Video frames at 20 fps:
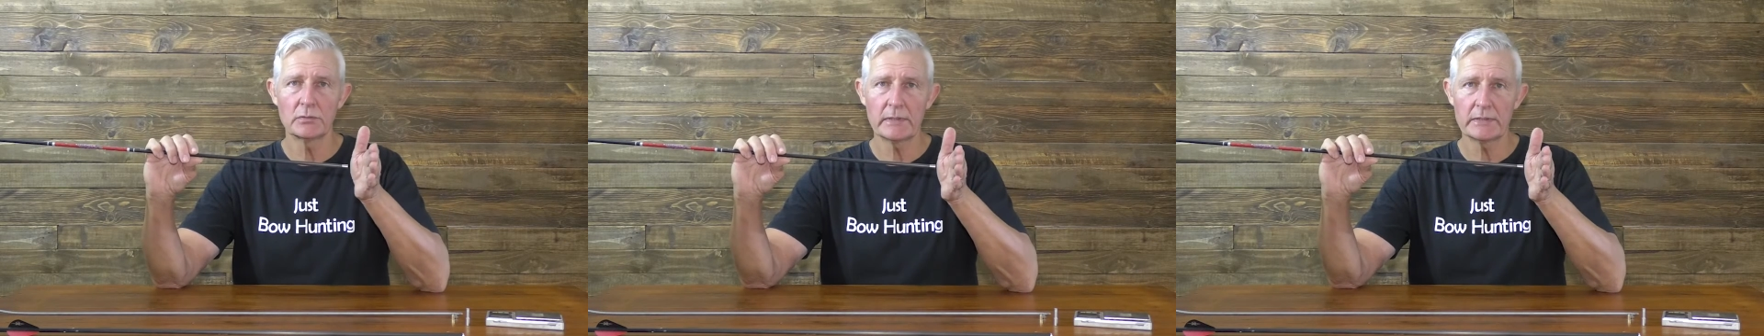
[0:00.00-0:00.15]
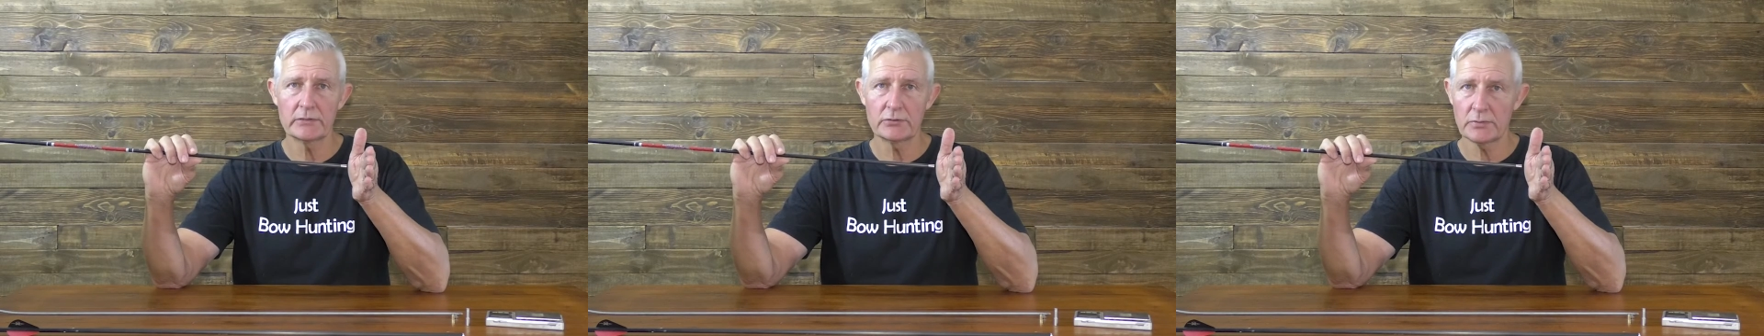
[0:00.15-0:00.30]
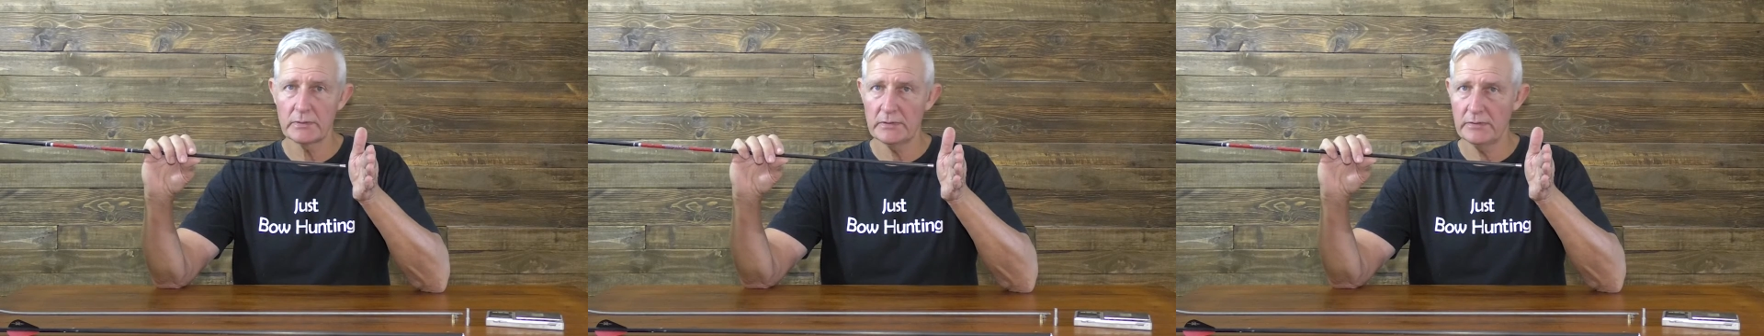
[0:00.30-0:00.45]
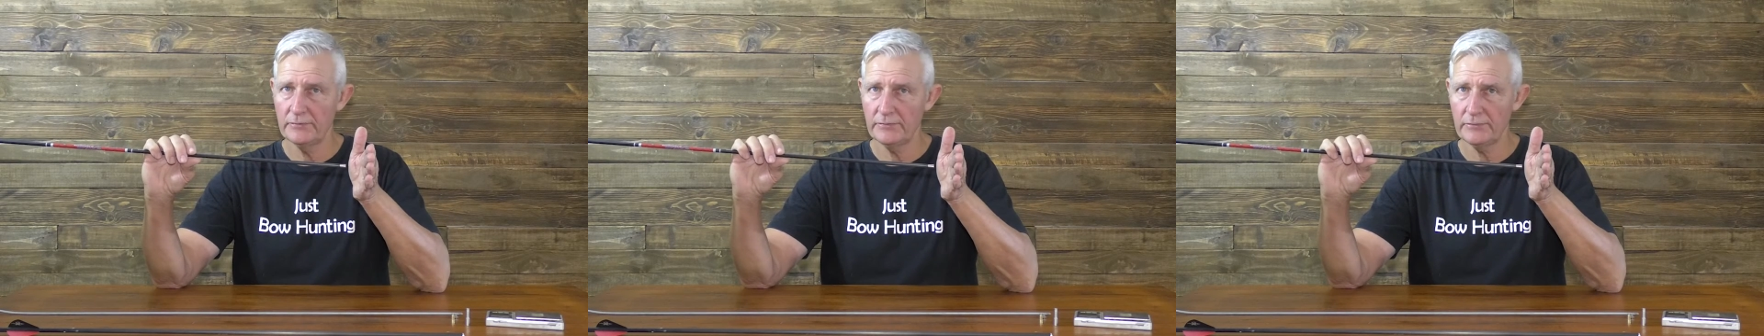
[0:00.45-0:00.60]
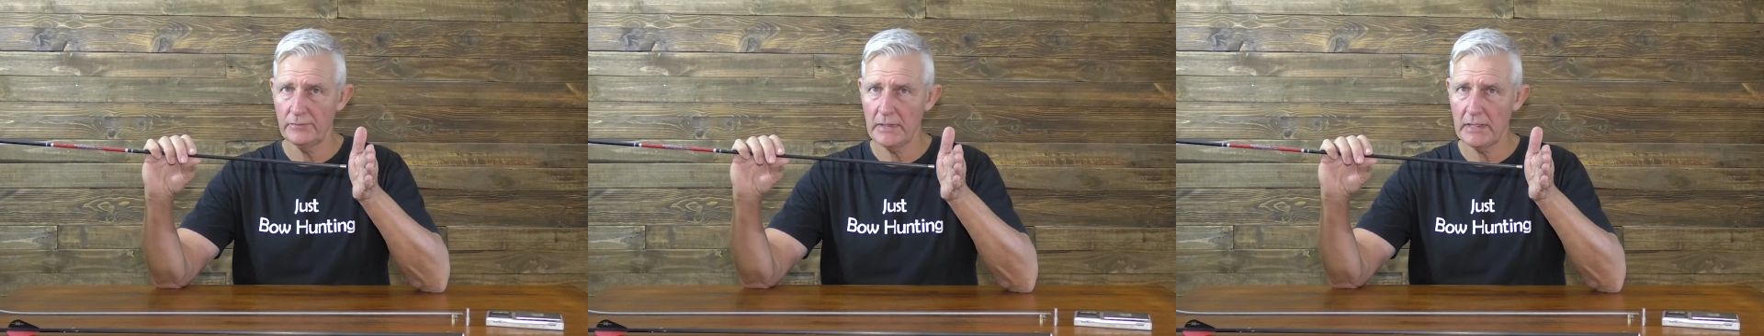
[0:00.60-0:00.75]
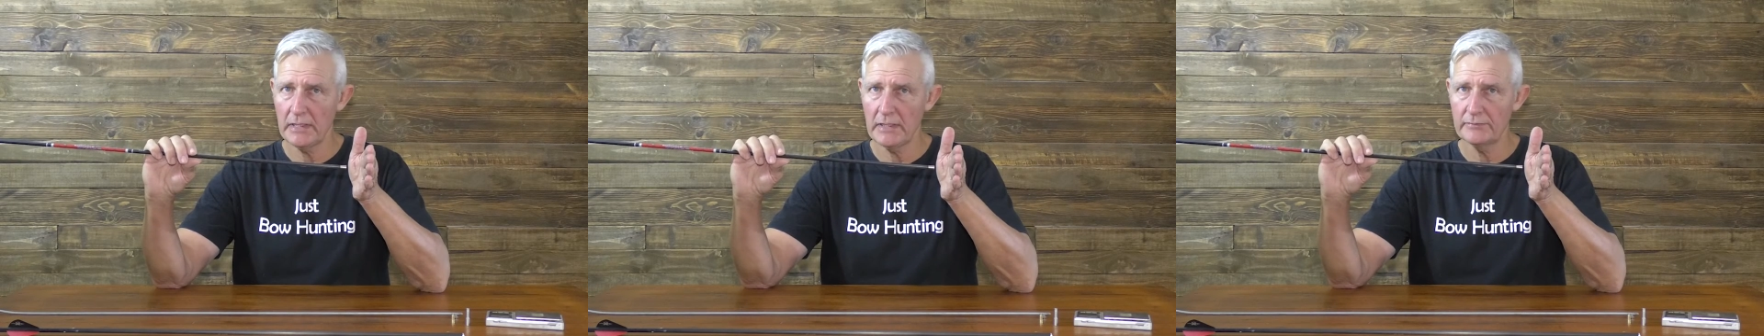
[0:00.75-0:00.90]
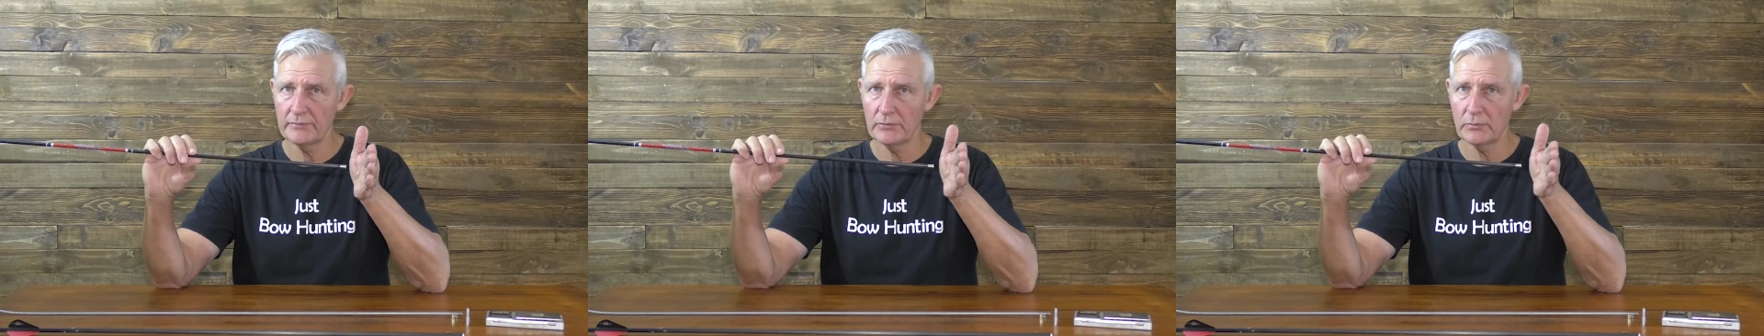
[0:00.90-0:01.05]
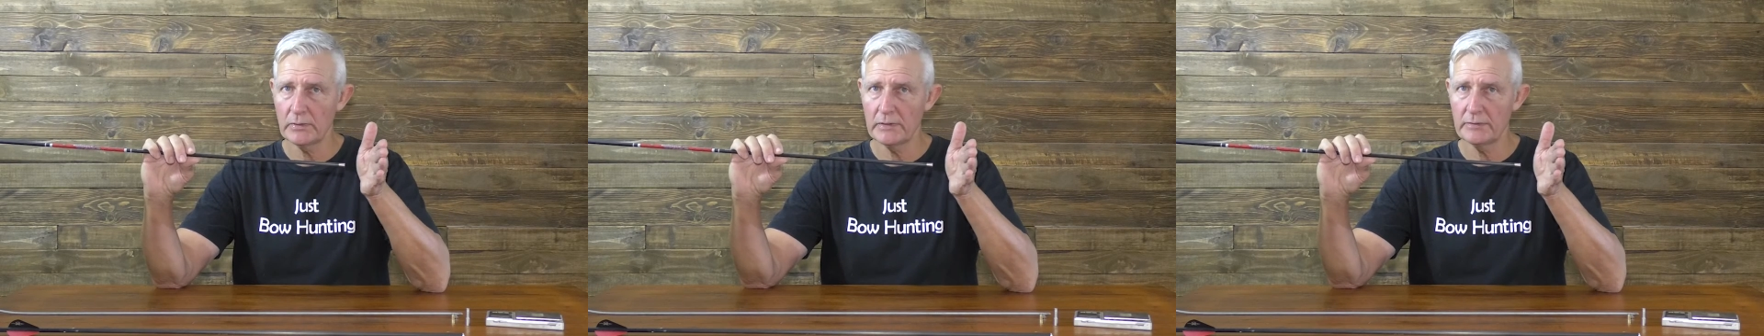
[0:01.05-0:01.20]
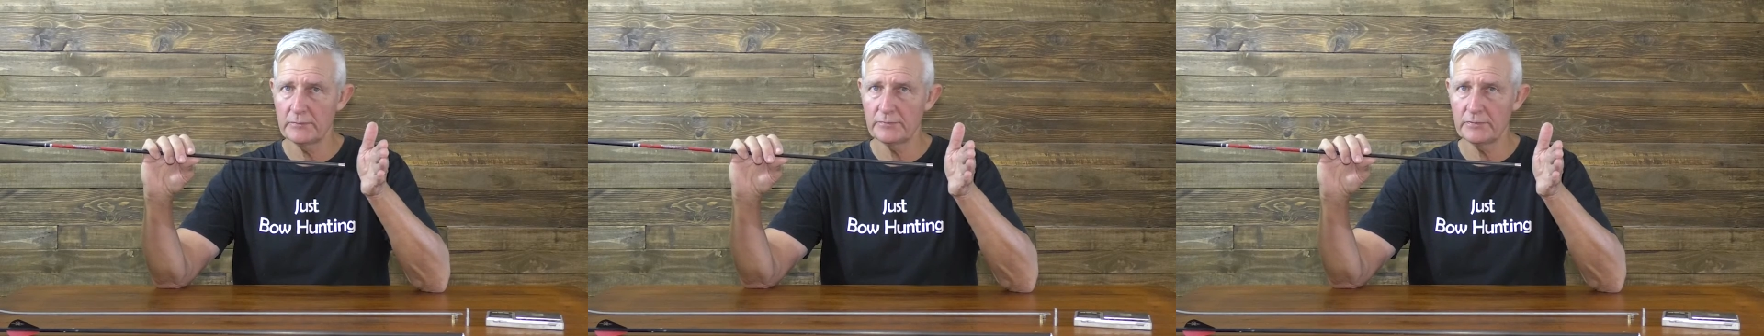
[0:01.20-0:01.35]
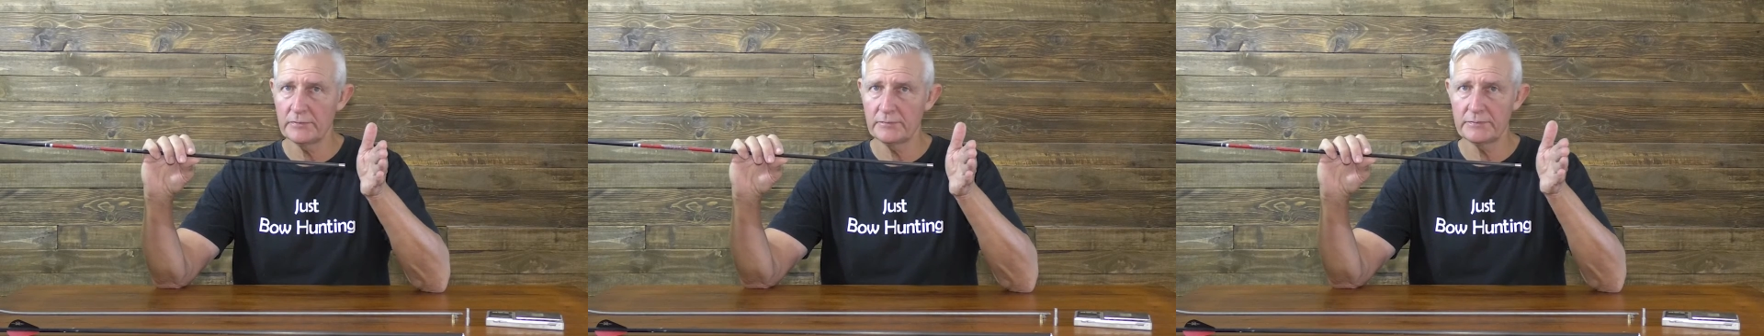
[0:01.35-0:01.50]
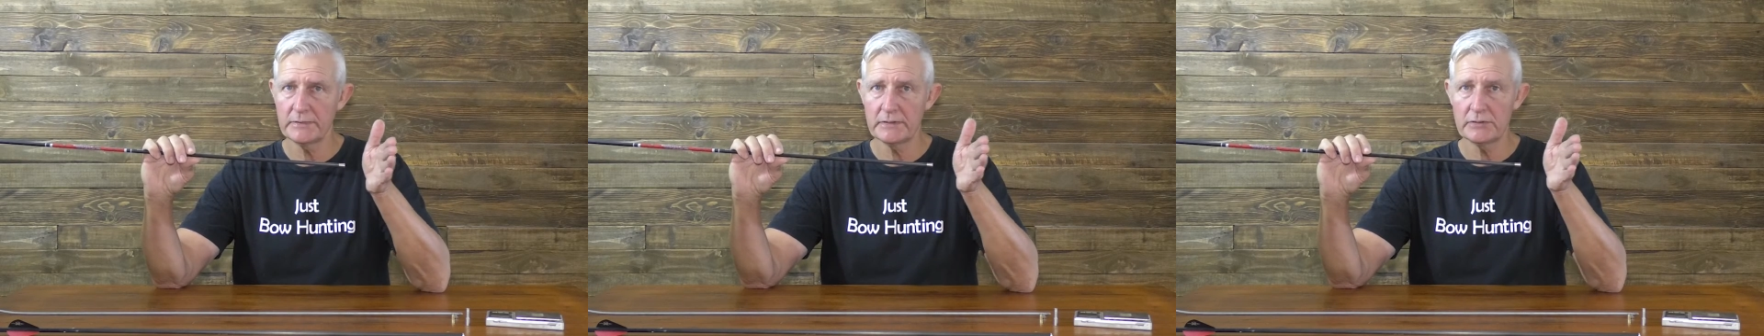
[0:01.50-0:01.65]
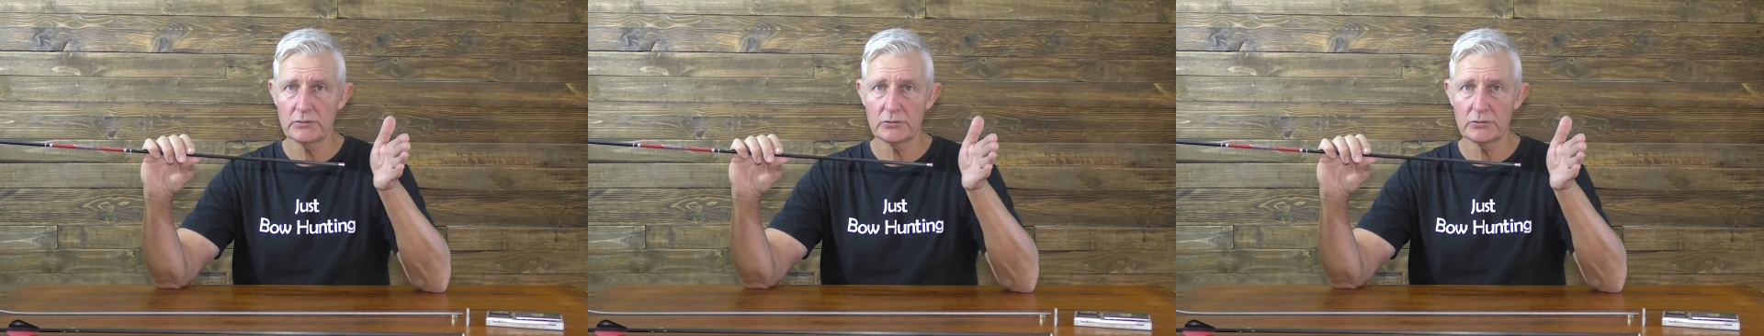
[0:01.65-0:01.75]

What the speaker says: 125 or 150,